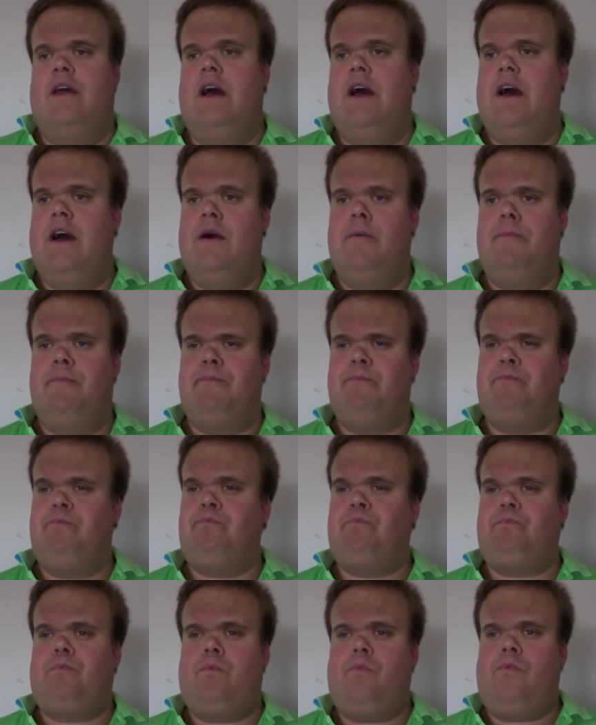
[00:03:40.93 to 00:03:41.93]

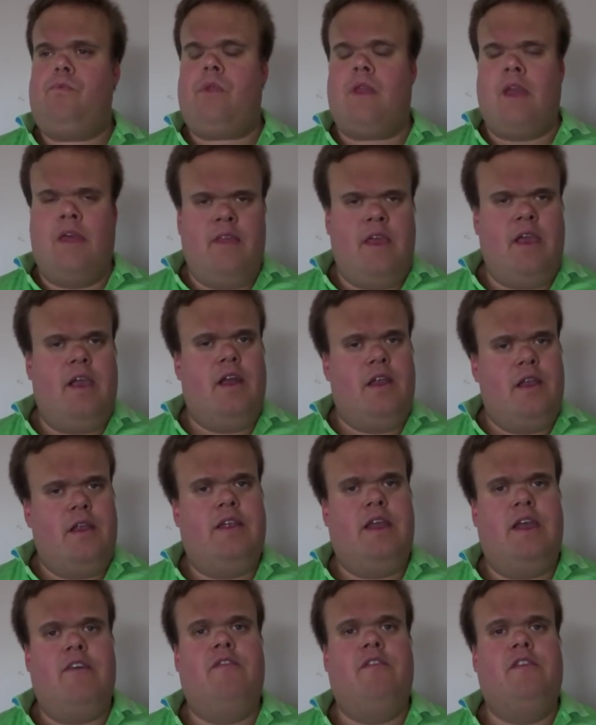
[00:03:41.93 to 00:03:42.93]
And they're going to
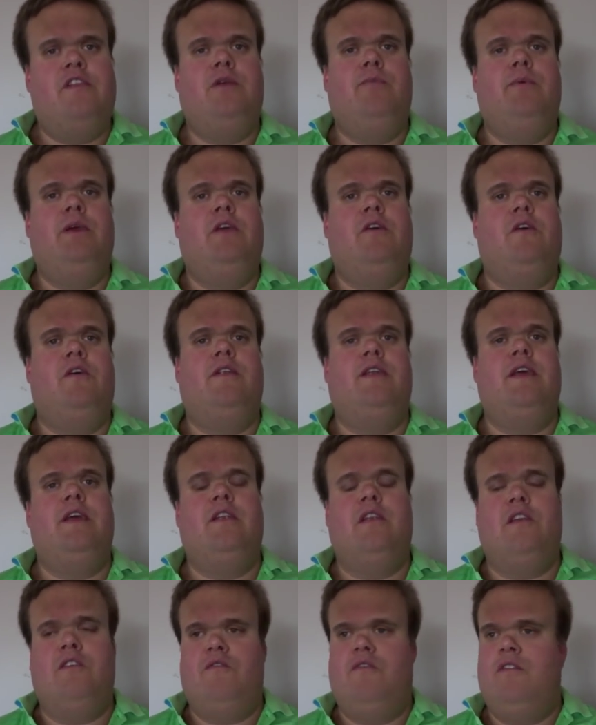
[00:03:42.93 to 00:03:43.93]
definitely be
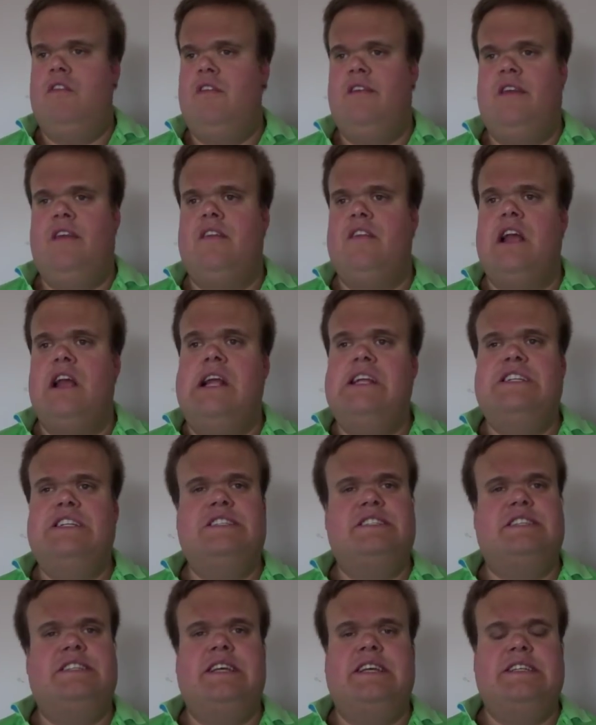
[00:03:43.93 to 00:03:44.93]
contenders for the Six
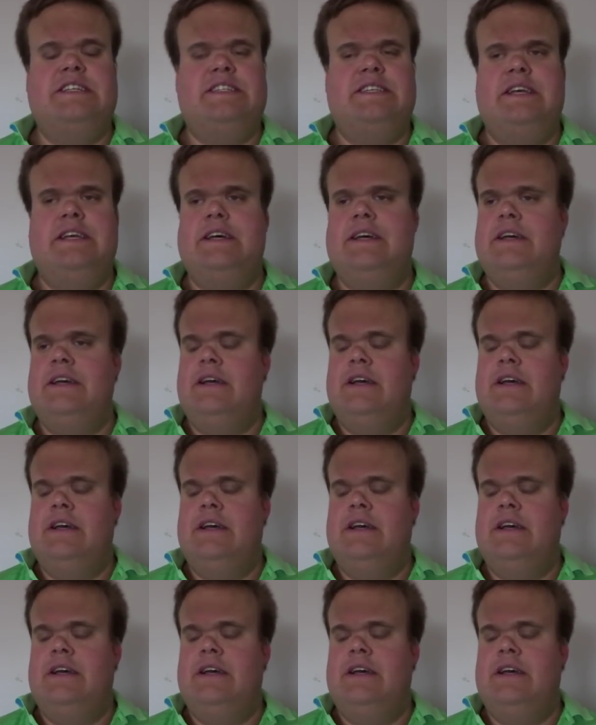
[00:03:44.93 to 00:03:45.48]
Nations next year.